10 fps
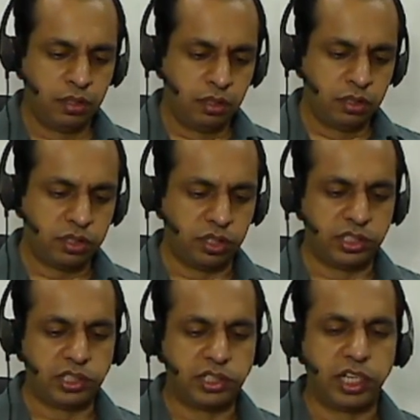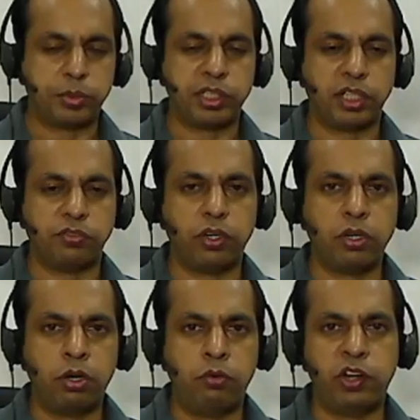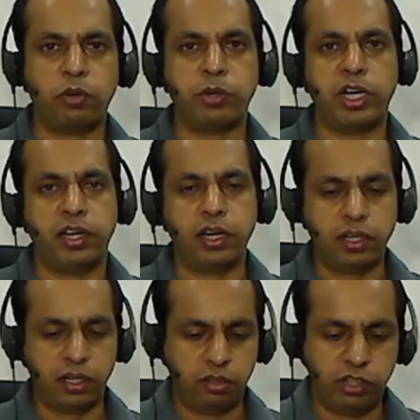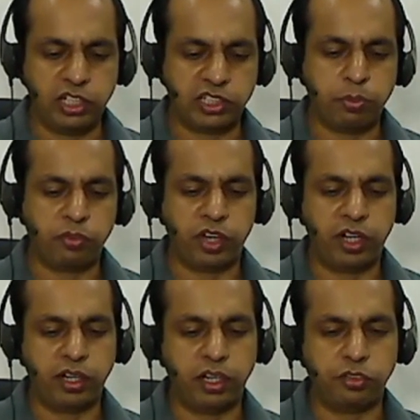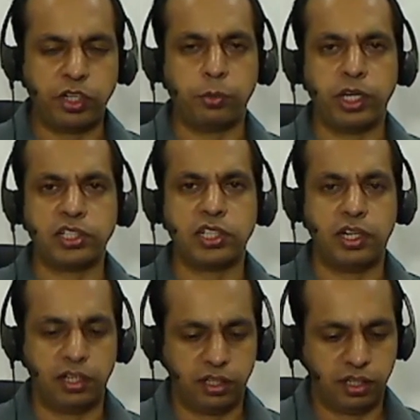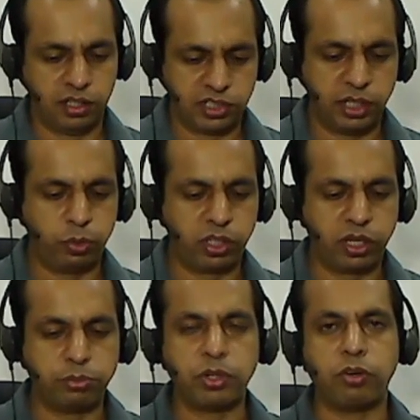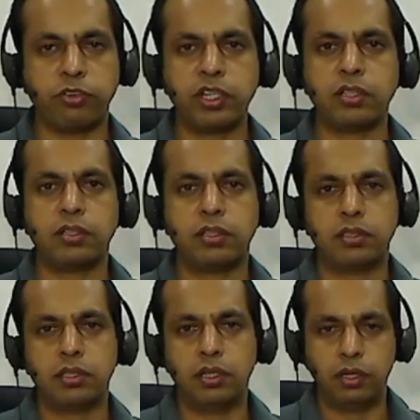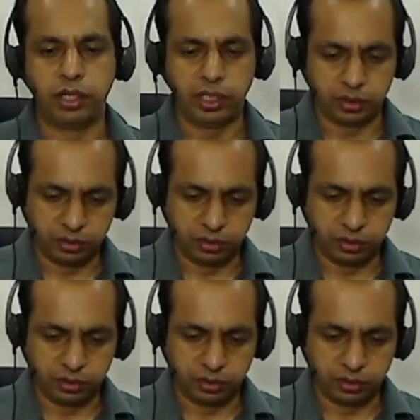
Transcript: So this is the expression for V naught by II. We will simplify it in different ways and see what comes out of it, okay.